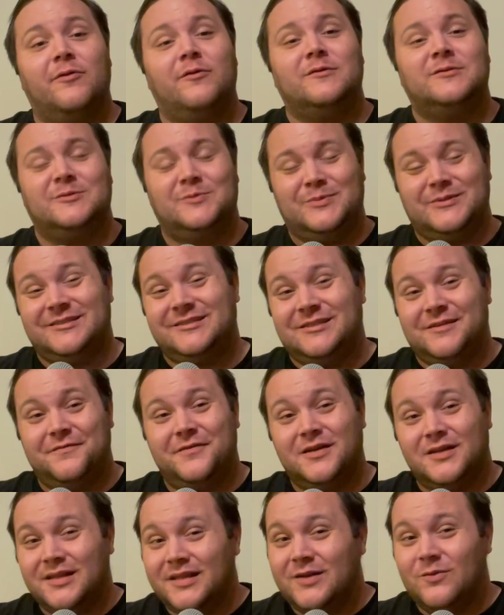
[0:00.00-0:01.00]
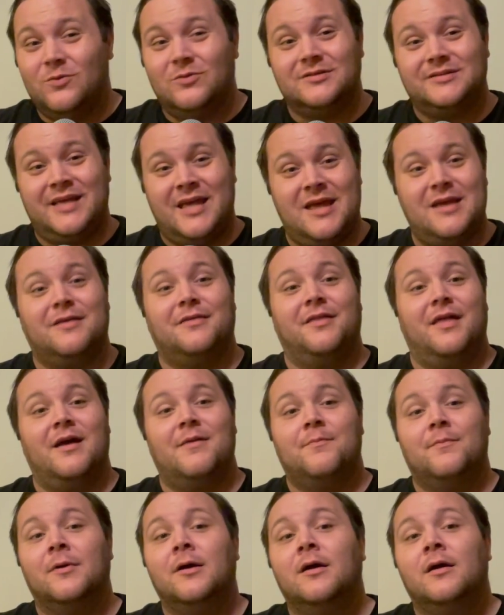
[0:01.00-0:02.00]
specifically will take
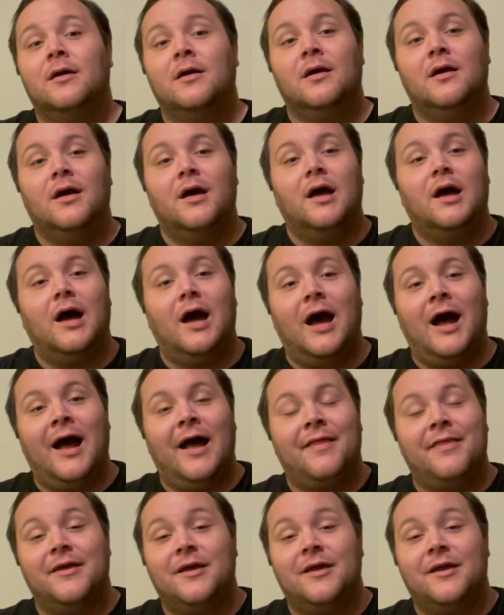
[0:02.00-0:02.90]
them.